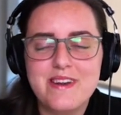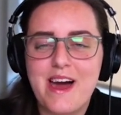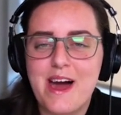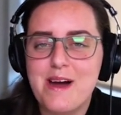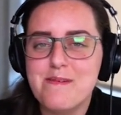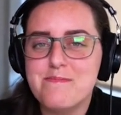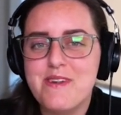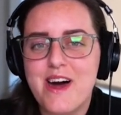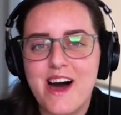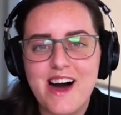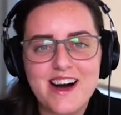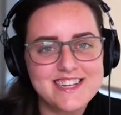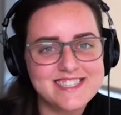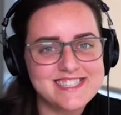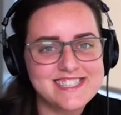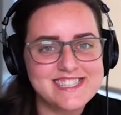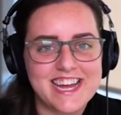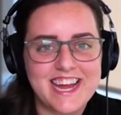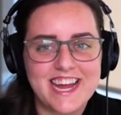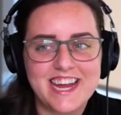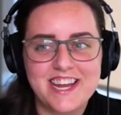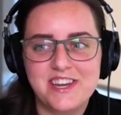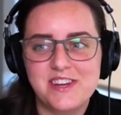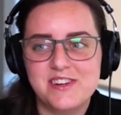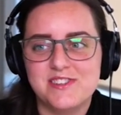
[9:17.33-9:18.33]
I'm not
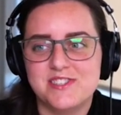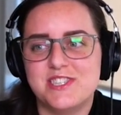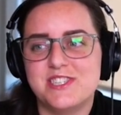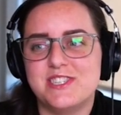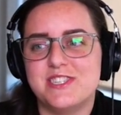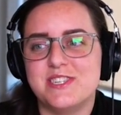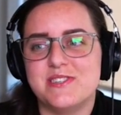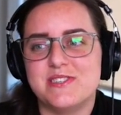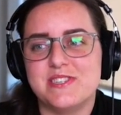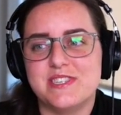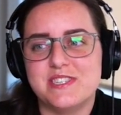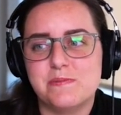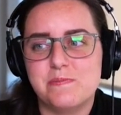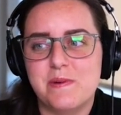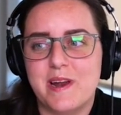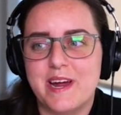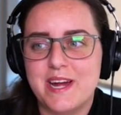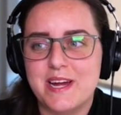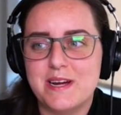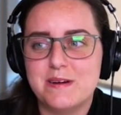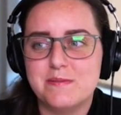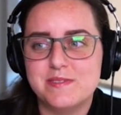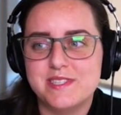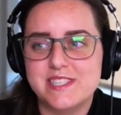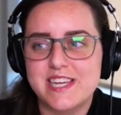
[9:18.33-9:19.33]
saying you should do this, but I
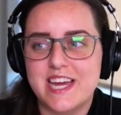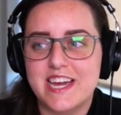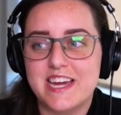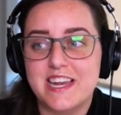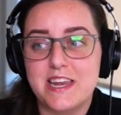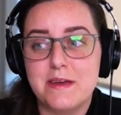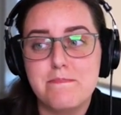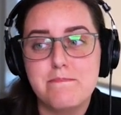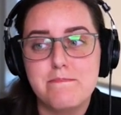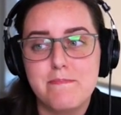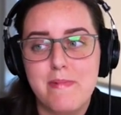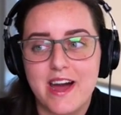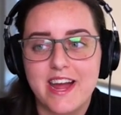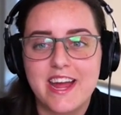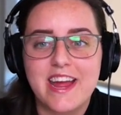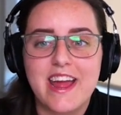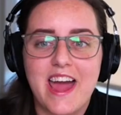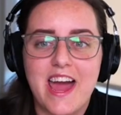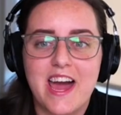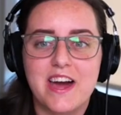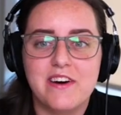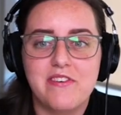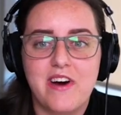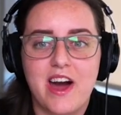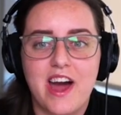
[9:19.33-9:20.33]
am saying it might
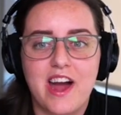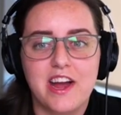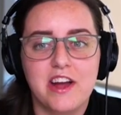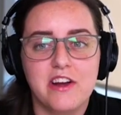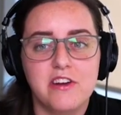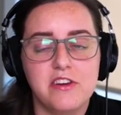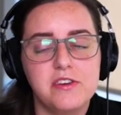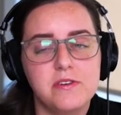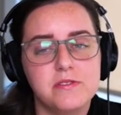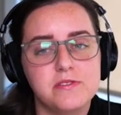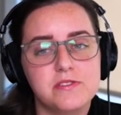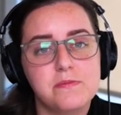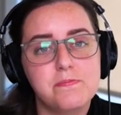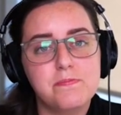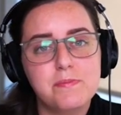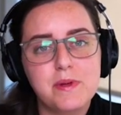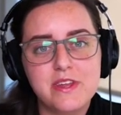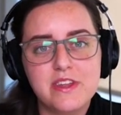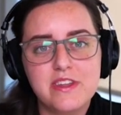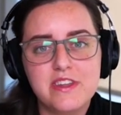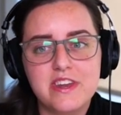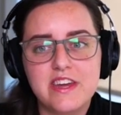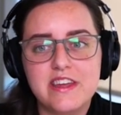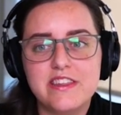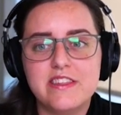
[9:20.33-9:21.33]
have higher
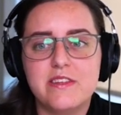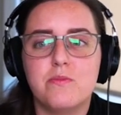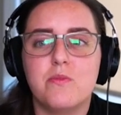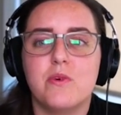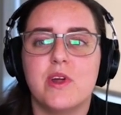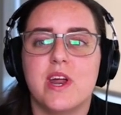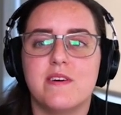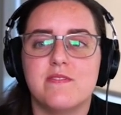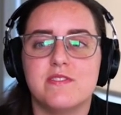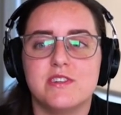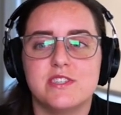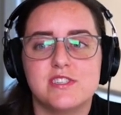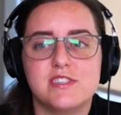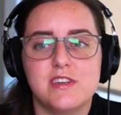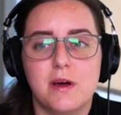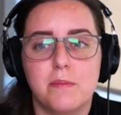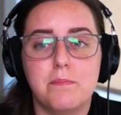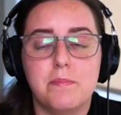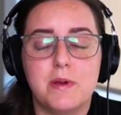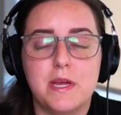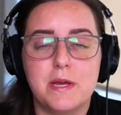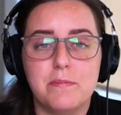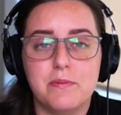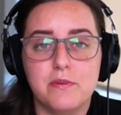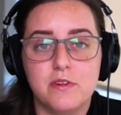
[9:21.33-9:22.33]
usability than whatever some
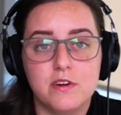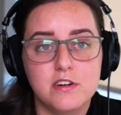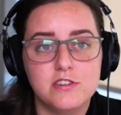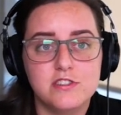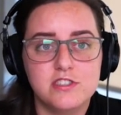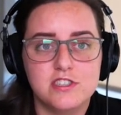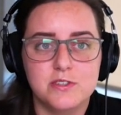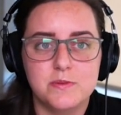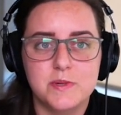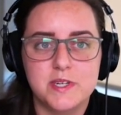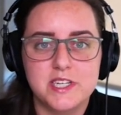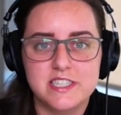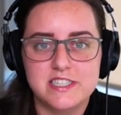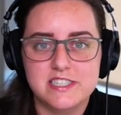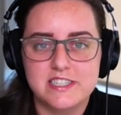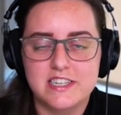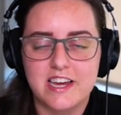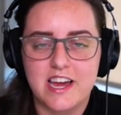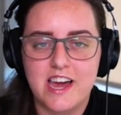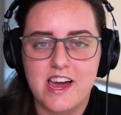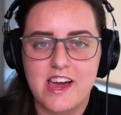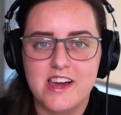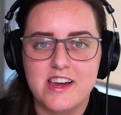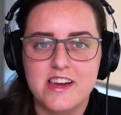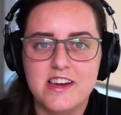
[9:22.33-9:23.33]
people are doing
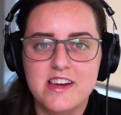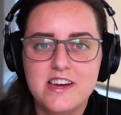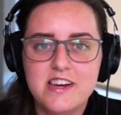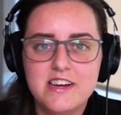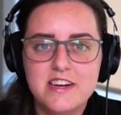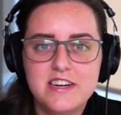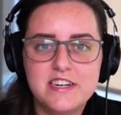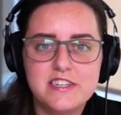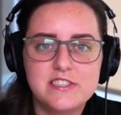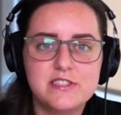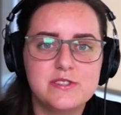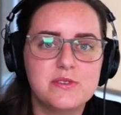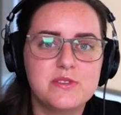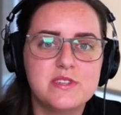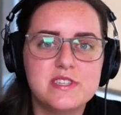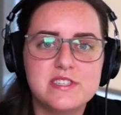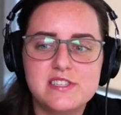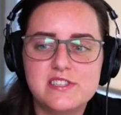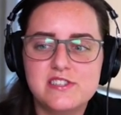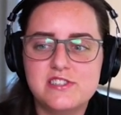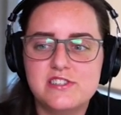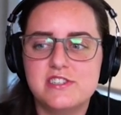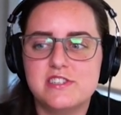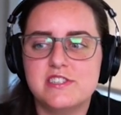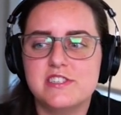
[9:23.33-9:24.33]
today. And so this
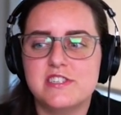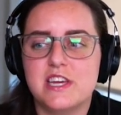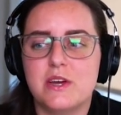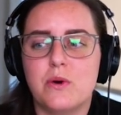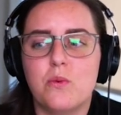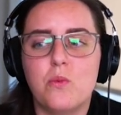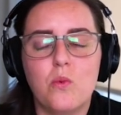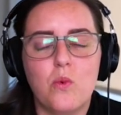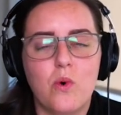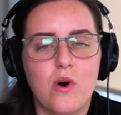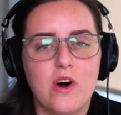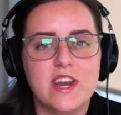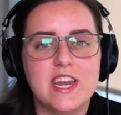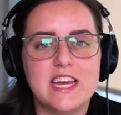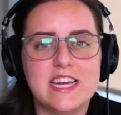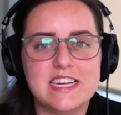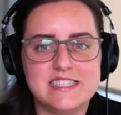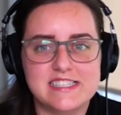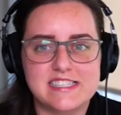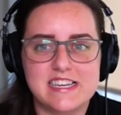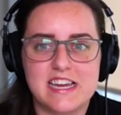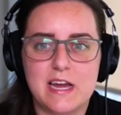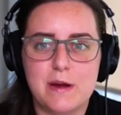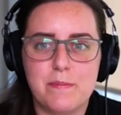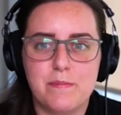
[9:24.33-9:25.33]
is just one
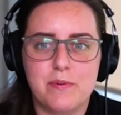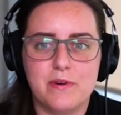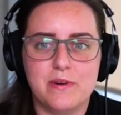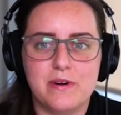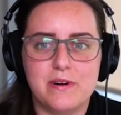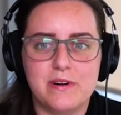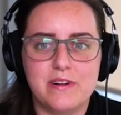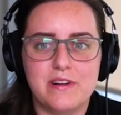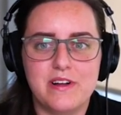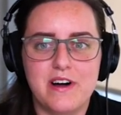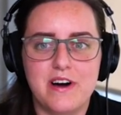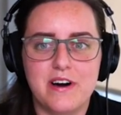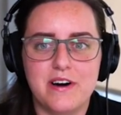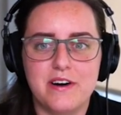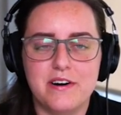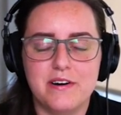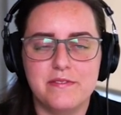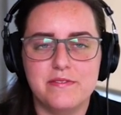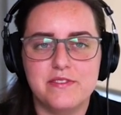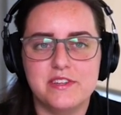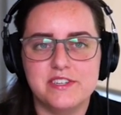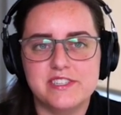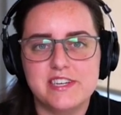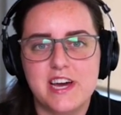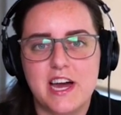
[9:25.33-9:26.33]
example of
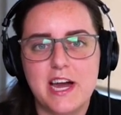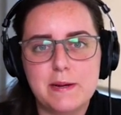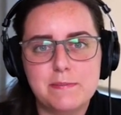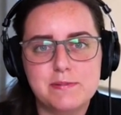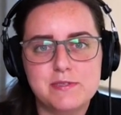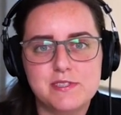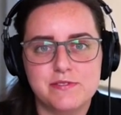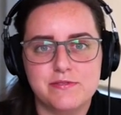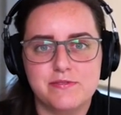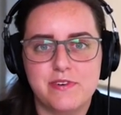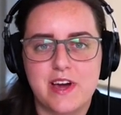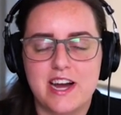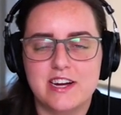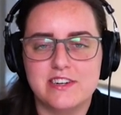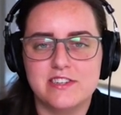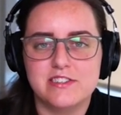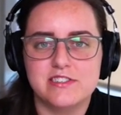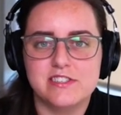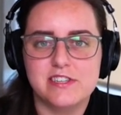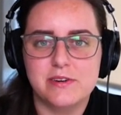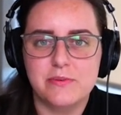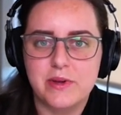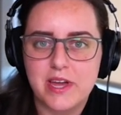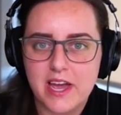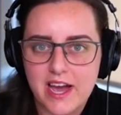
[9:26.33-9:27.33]
the types of factors
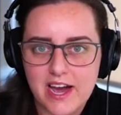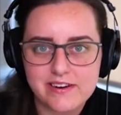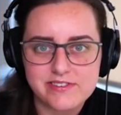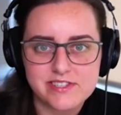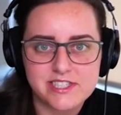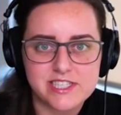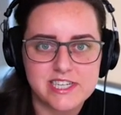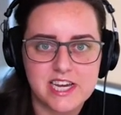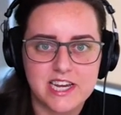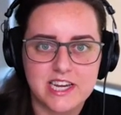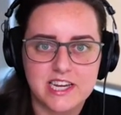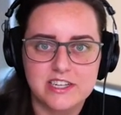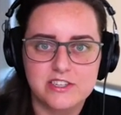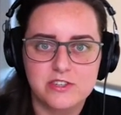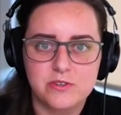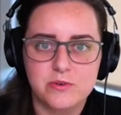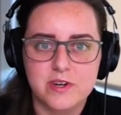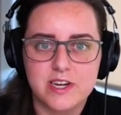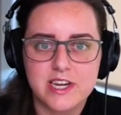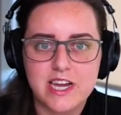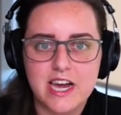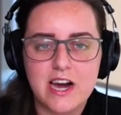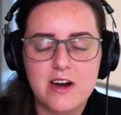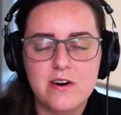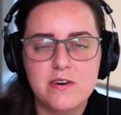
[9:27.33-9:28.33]
that we have to take into
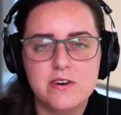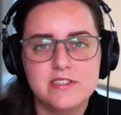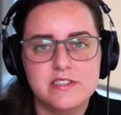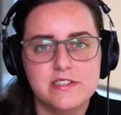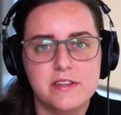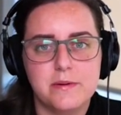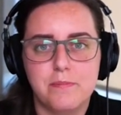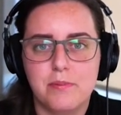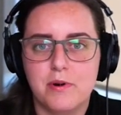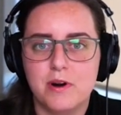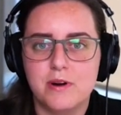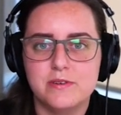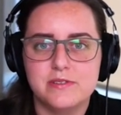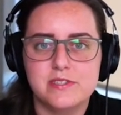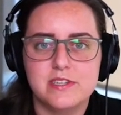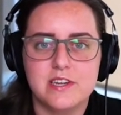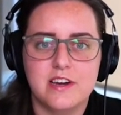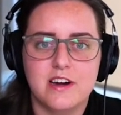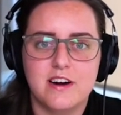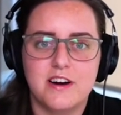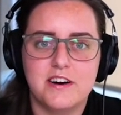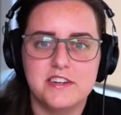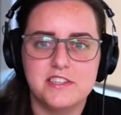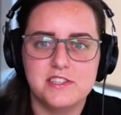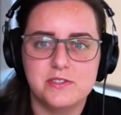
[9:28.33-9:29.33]
account and the pros and
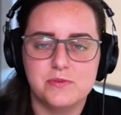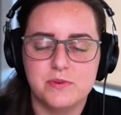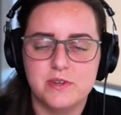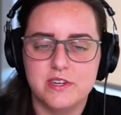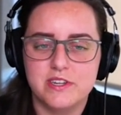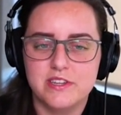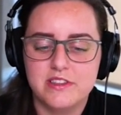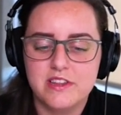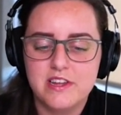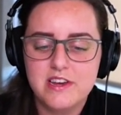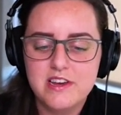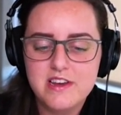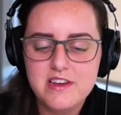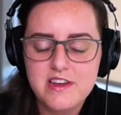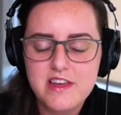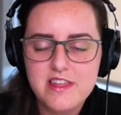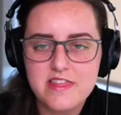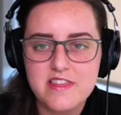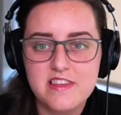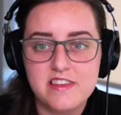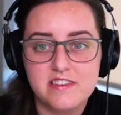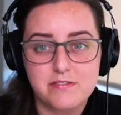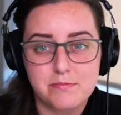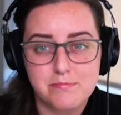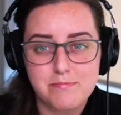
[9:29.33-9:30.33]
cons with
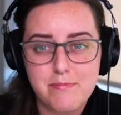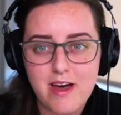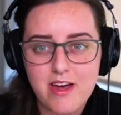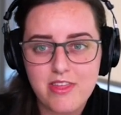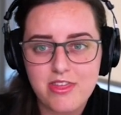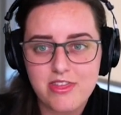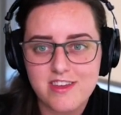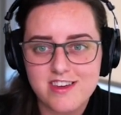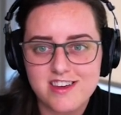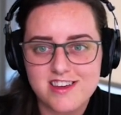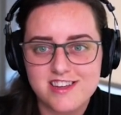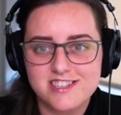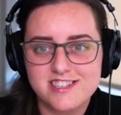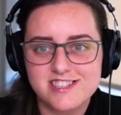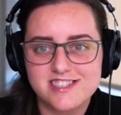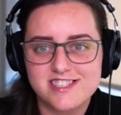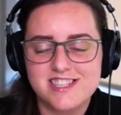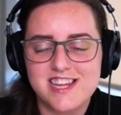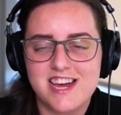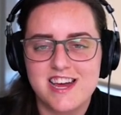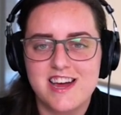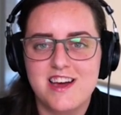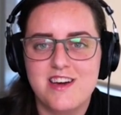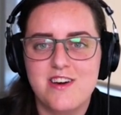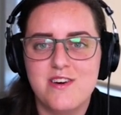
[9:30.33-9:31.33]
these methods
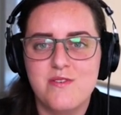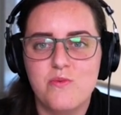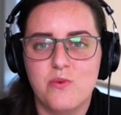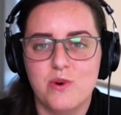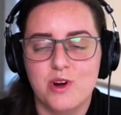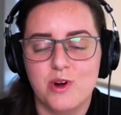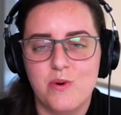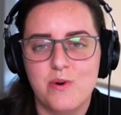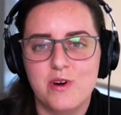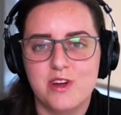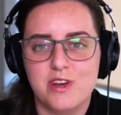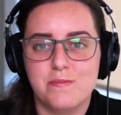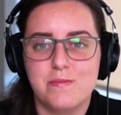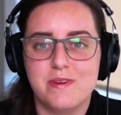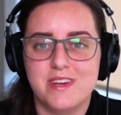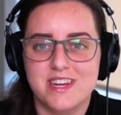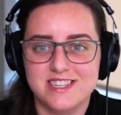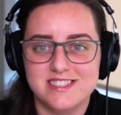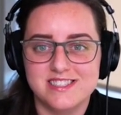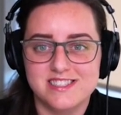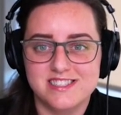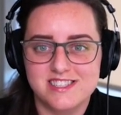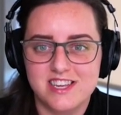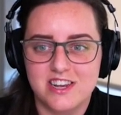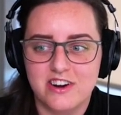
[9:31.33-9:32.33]
that we're going to be
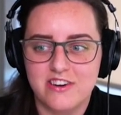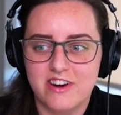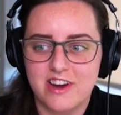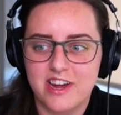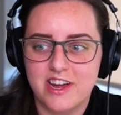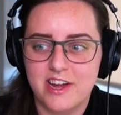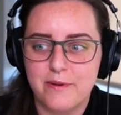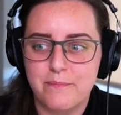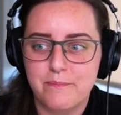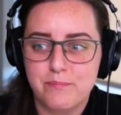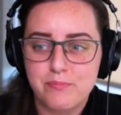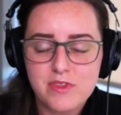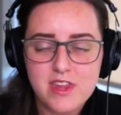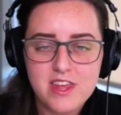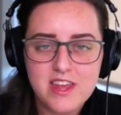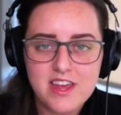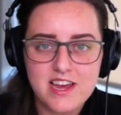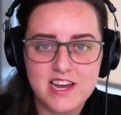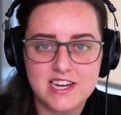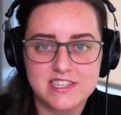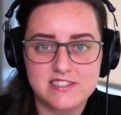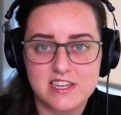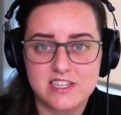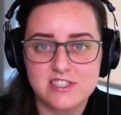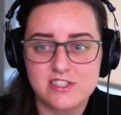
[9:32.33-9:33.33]
considering
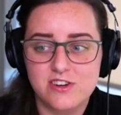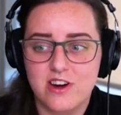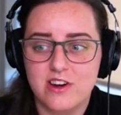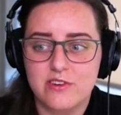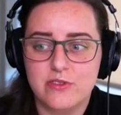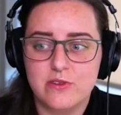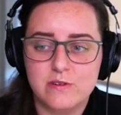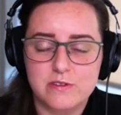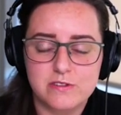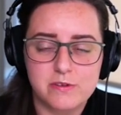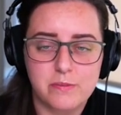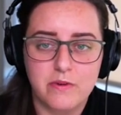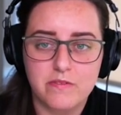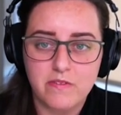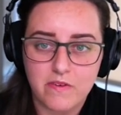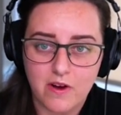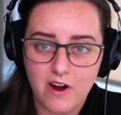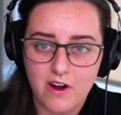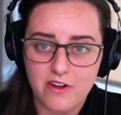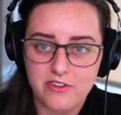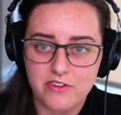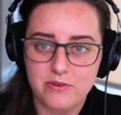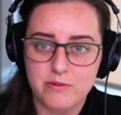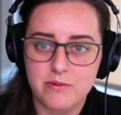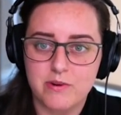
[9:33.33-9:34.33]
as I talk through some of our
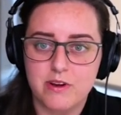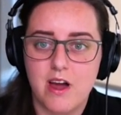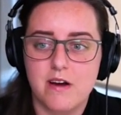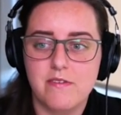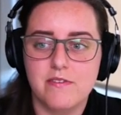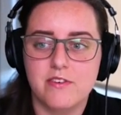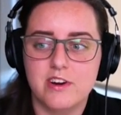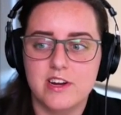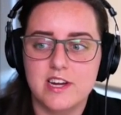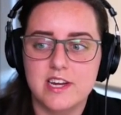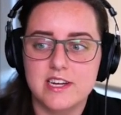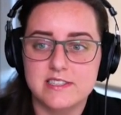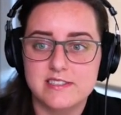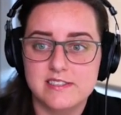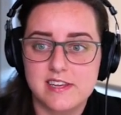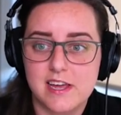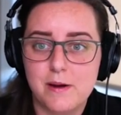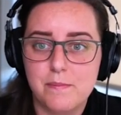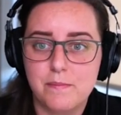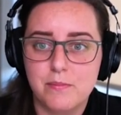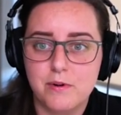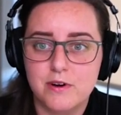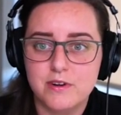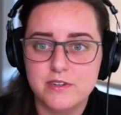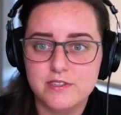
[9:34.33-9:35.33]
other recovery
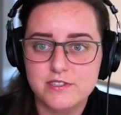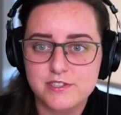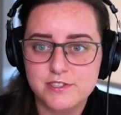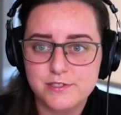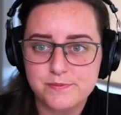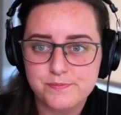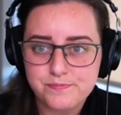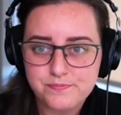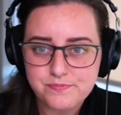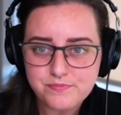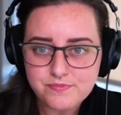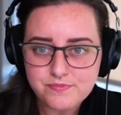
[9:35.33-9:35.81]
examples.